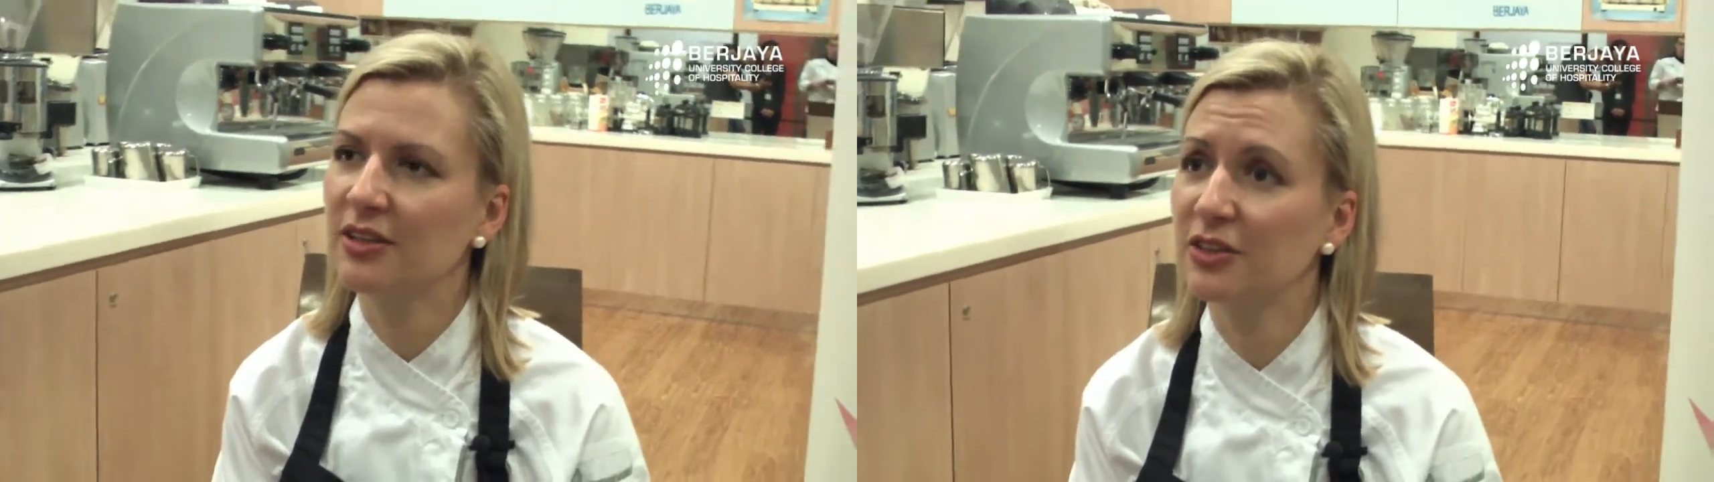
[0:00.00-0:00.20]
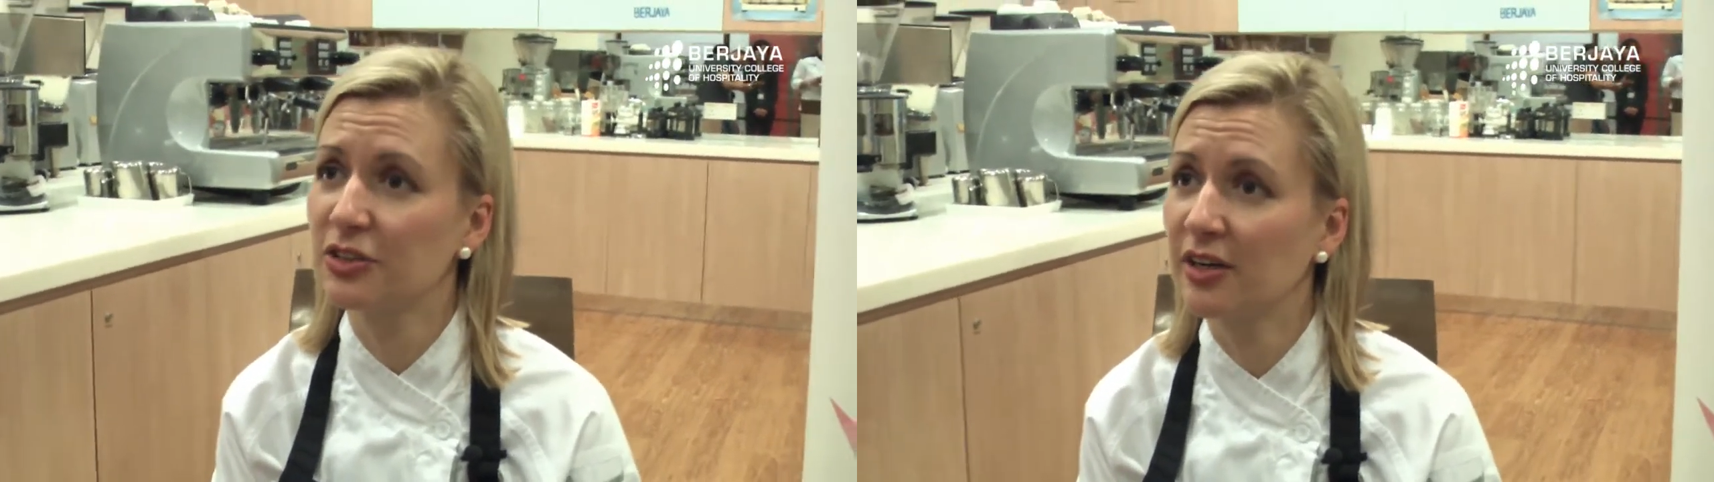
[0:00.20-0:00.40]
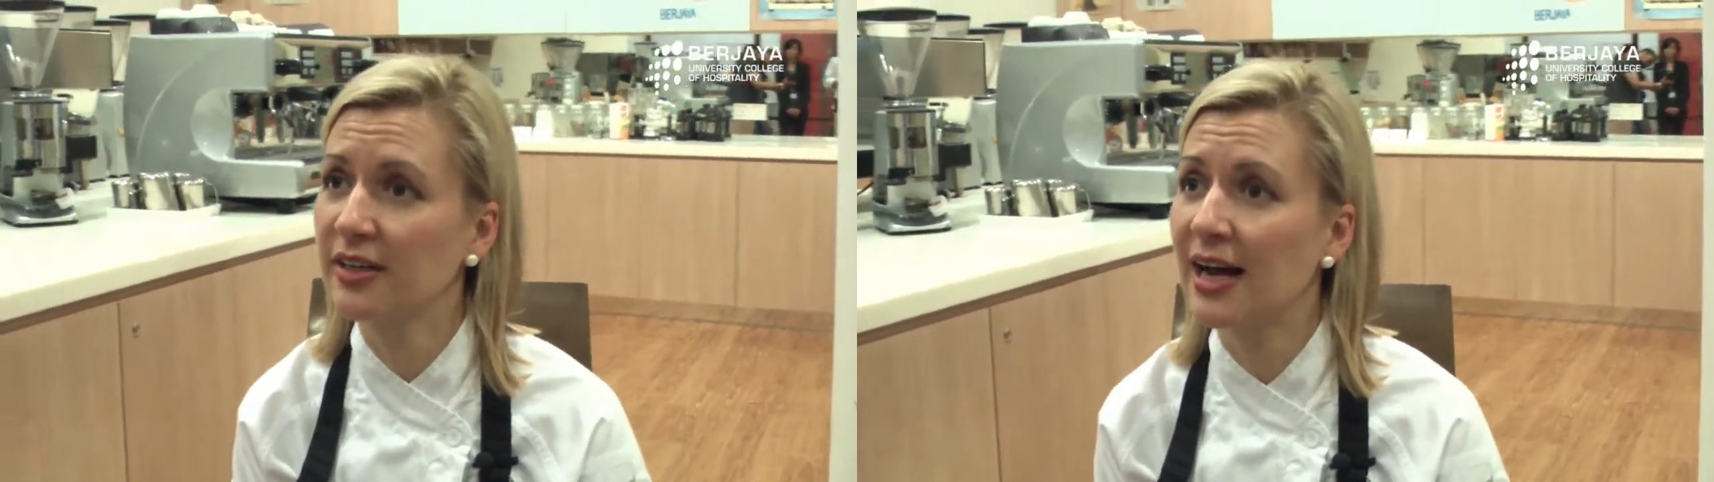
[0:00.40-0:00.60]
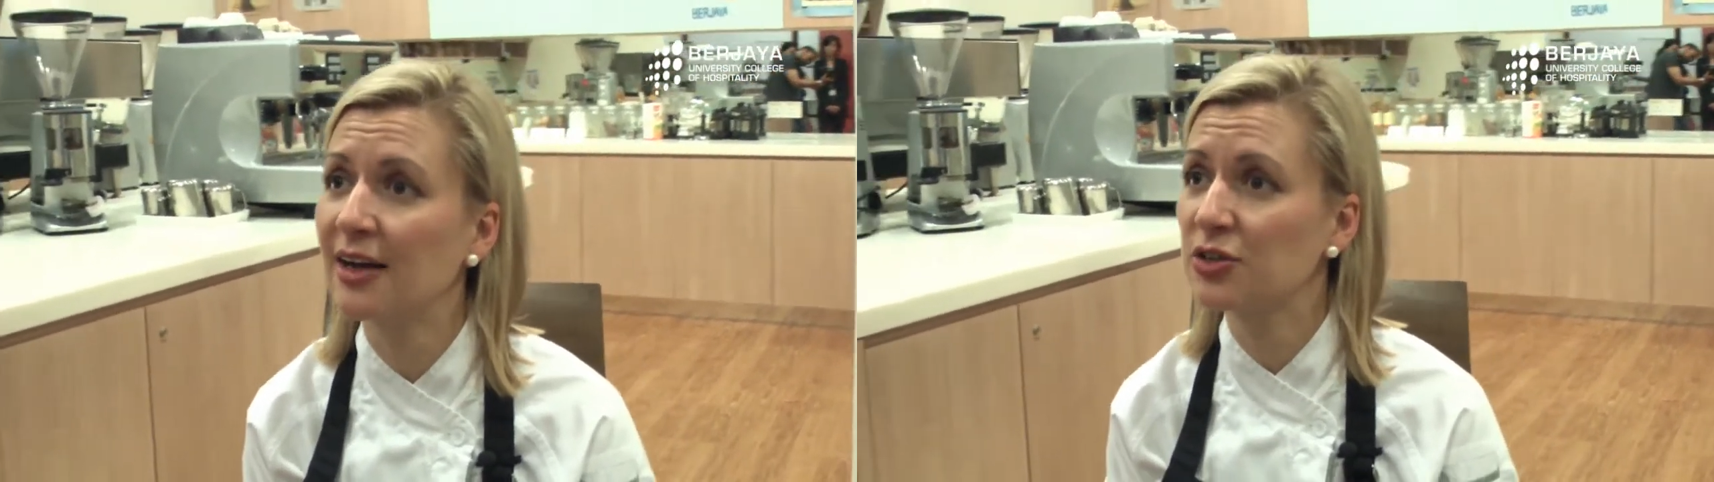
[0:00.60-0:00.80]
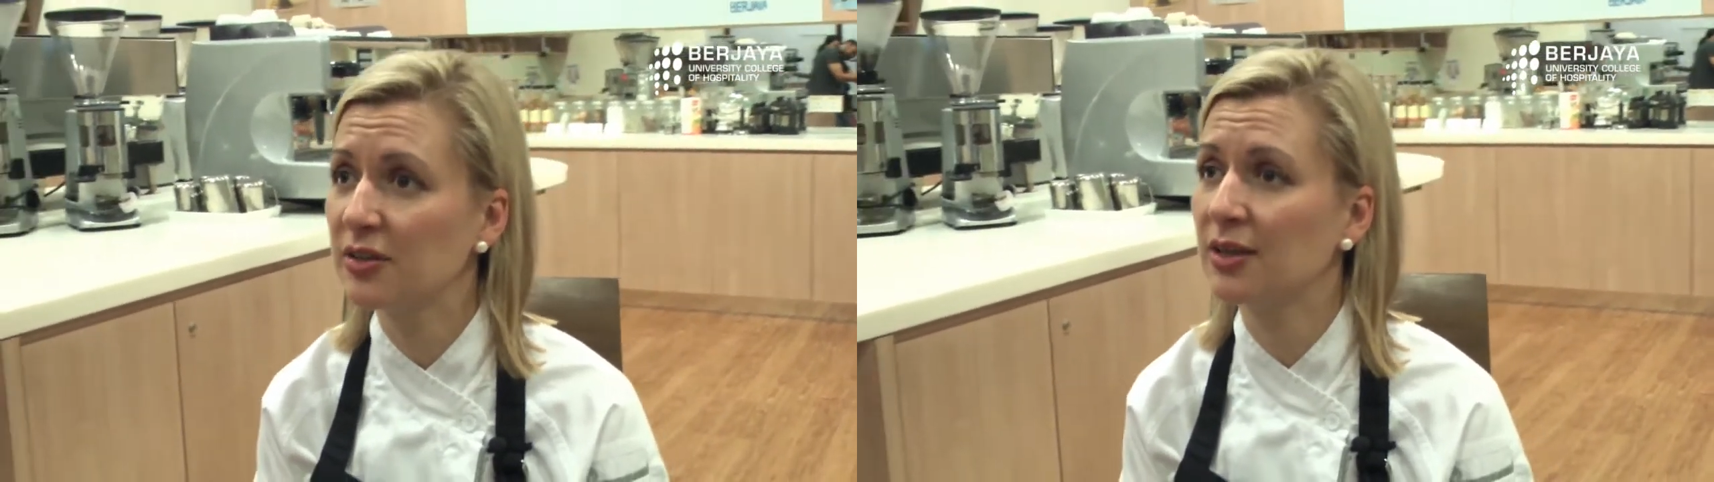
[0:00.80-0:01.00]
started
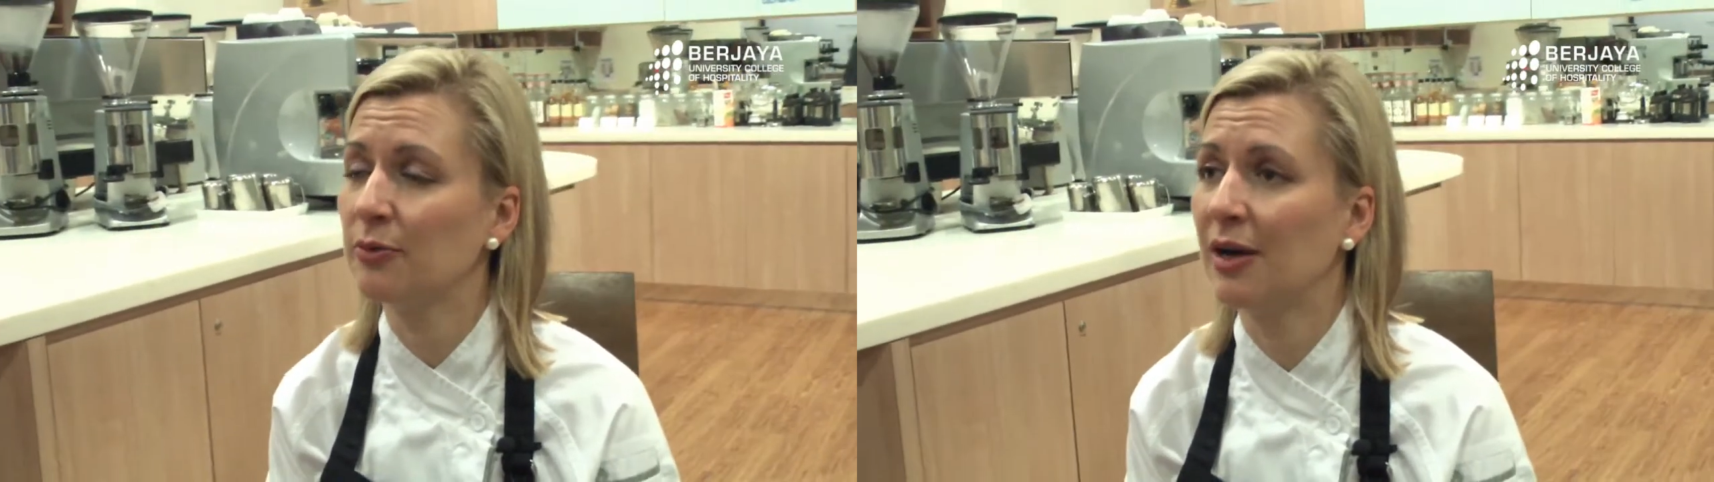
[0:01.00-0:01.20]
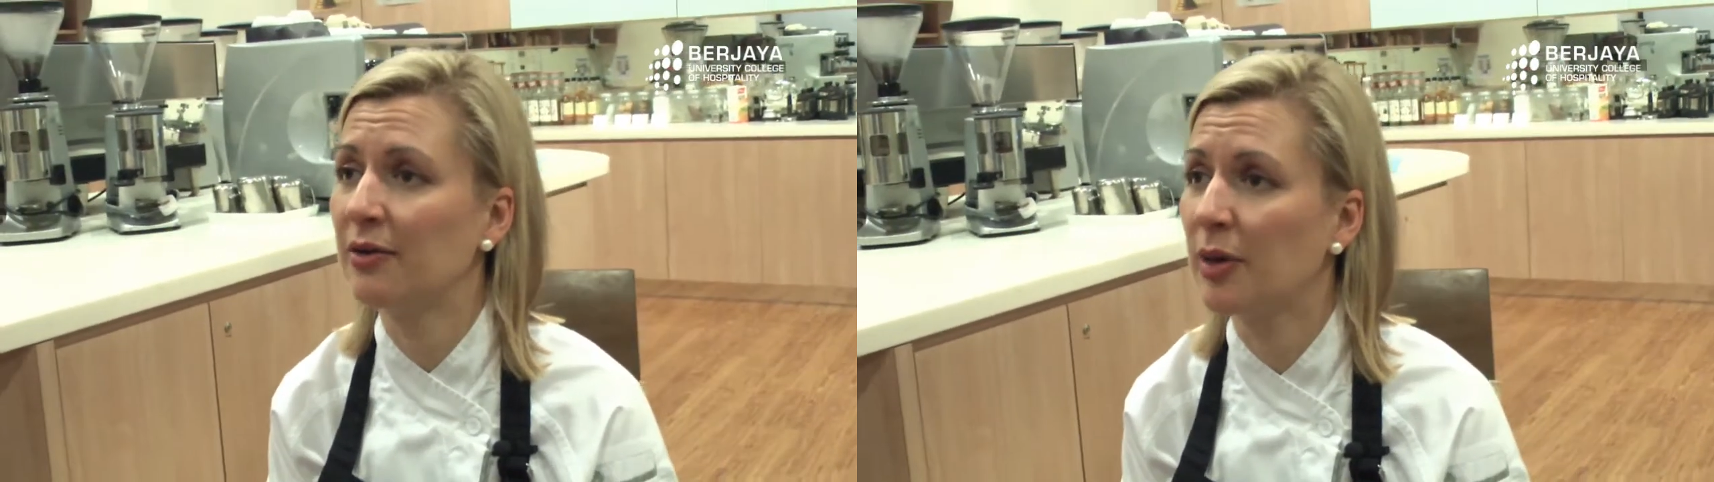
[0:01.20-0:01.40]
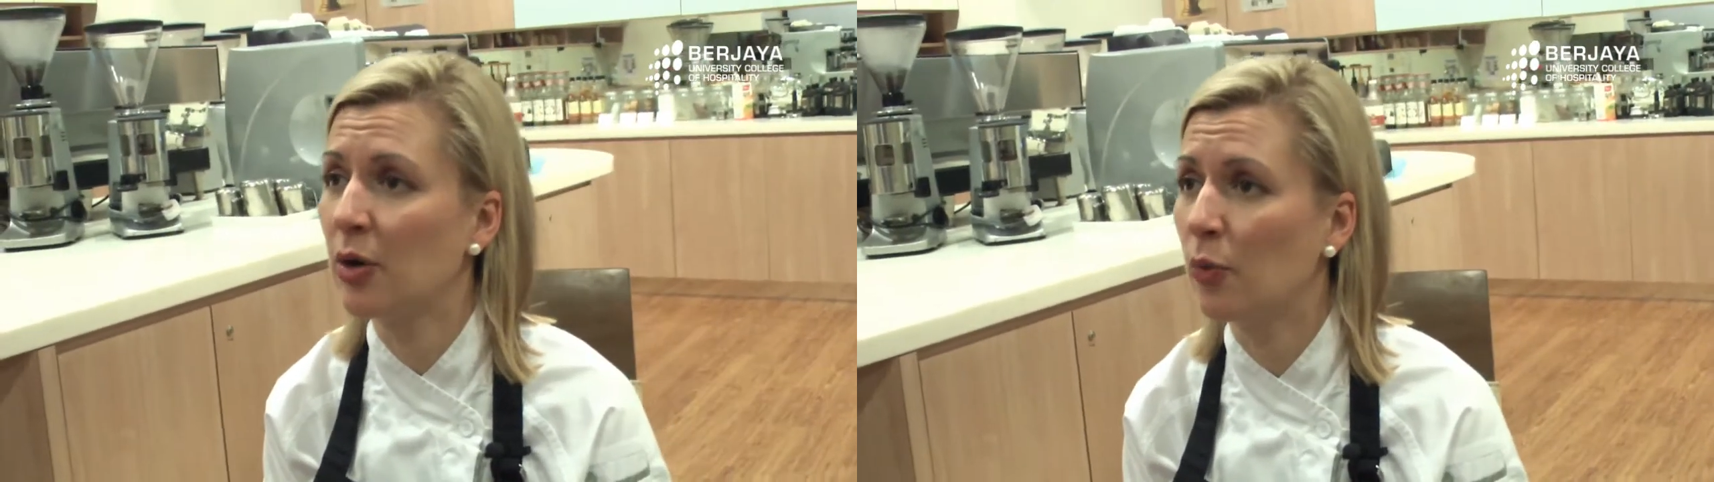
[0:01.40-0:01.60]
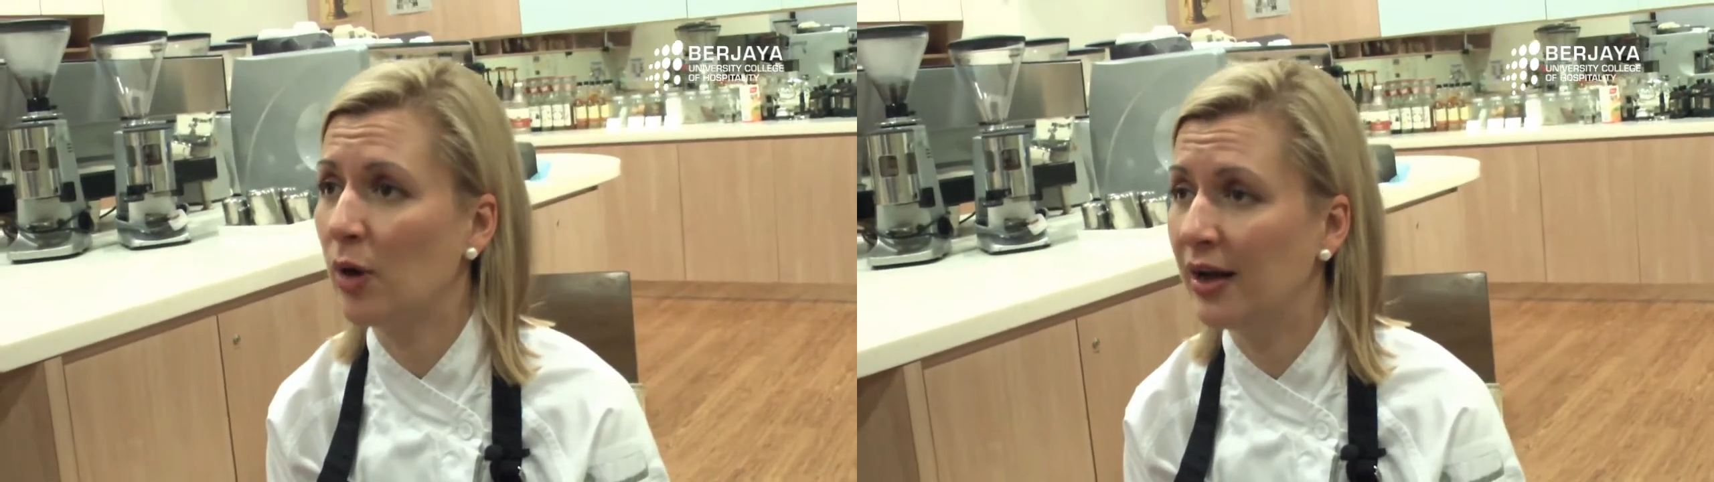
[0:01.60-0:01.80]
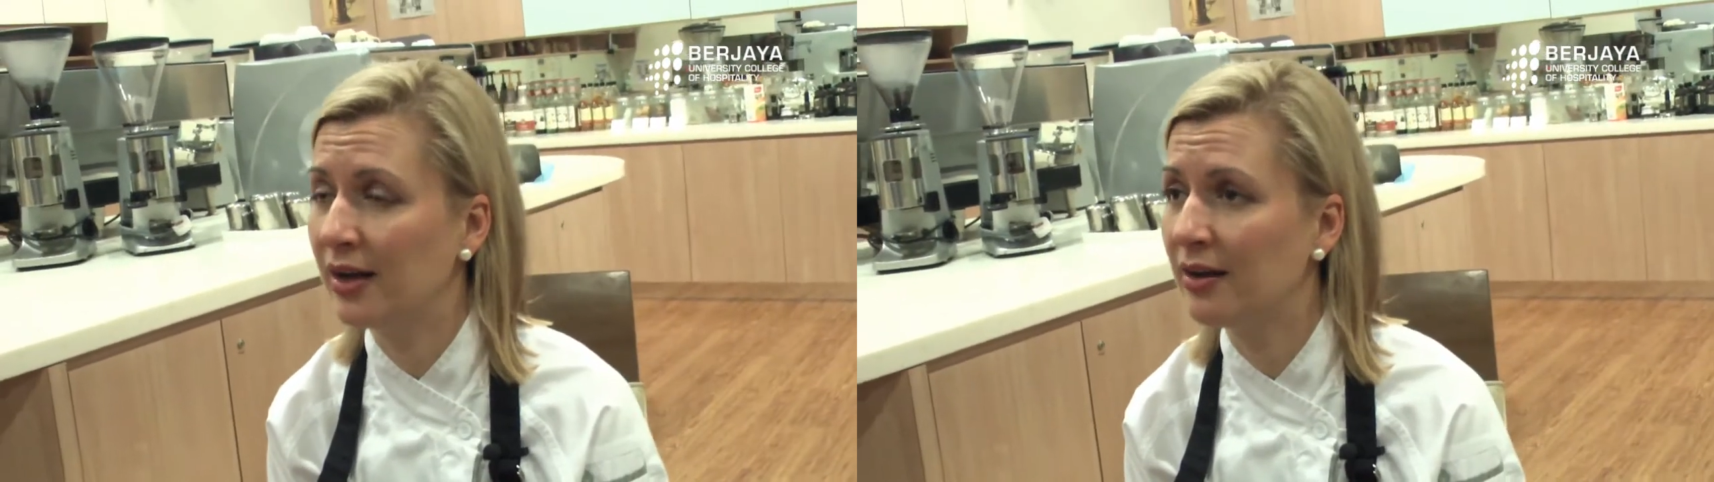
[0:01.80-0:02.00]
actually in a roundabout
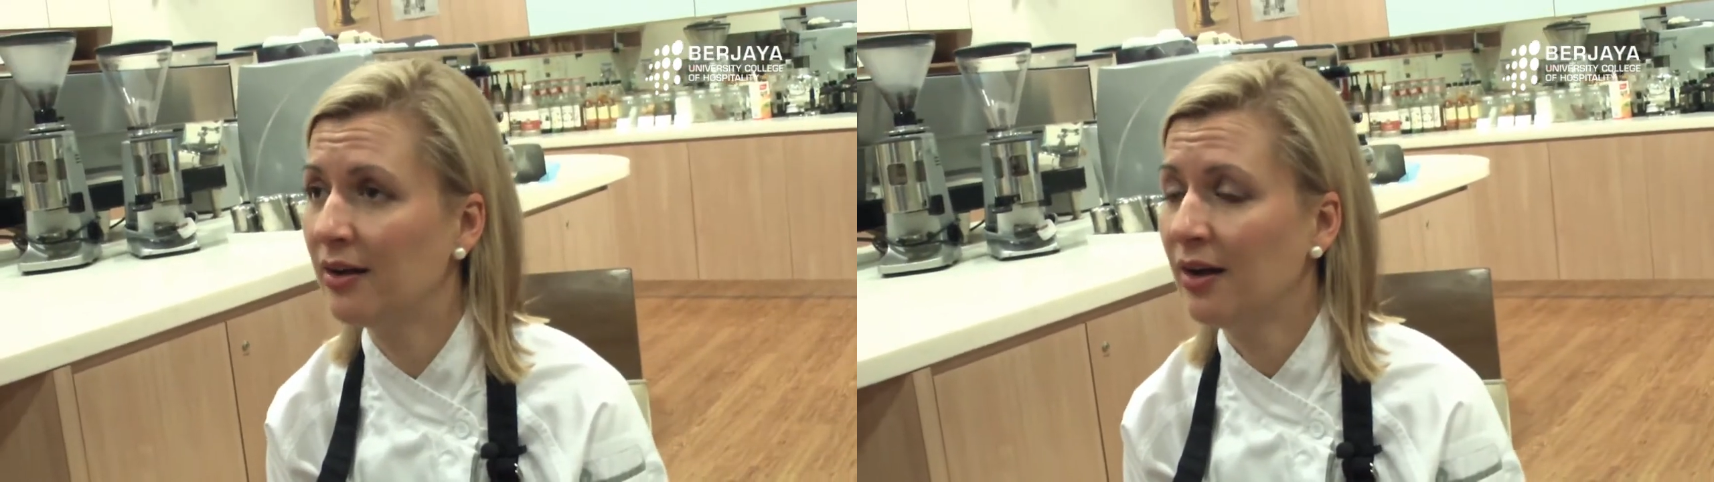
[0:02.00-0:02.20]
way.